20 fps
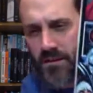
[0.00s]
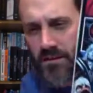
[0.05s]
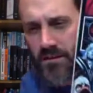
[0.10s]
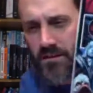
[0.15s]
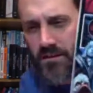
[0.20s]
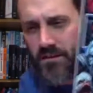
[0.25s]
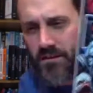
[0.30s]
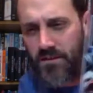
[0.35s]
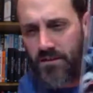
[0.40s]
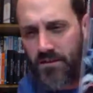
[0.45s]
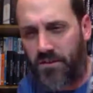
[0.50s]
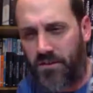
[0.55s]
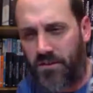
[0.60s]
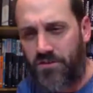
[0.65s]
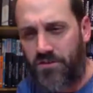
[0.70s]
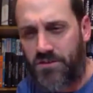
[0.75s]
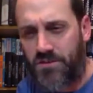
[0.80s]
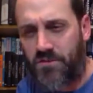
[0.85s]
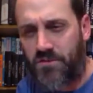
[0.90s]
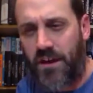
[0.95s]
Ghost
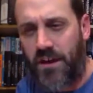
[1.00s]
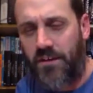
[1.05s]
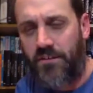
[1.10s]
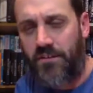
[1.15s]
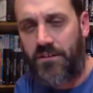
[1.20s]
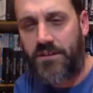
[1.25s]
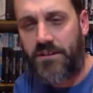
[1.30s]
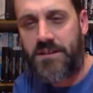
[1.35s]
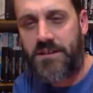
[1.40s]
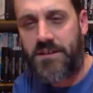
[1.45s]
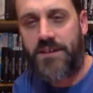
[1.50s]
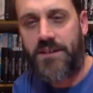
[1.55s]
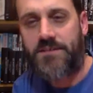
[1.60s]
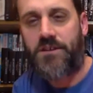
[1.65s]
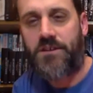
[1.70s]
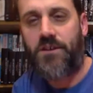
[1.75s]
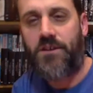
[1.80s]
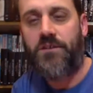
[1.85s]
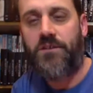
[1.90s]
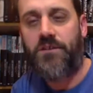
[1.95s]
Rider decides to
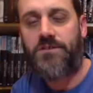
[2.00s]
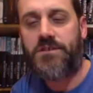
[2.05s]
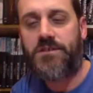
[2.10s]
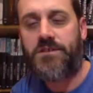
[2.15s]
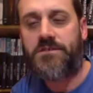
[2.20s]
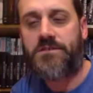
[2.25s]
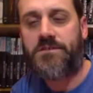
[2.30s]
go and just